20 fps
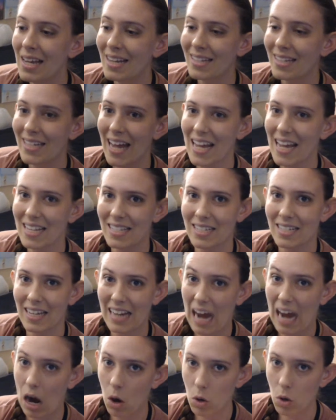test it
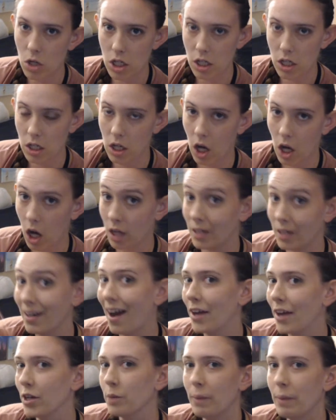out on
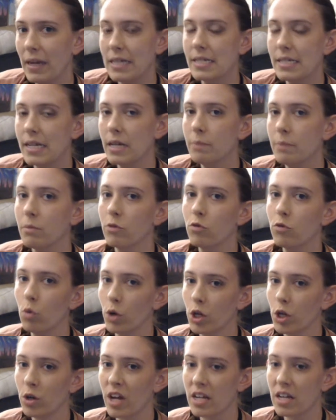not your painting before
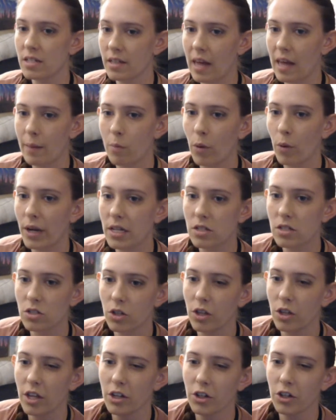you get to that point,
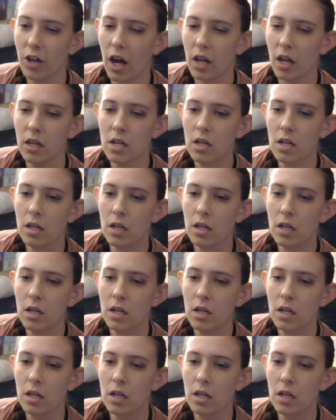so that you're not,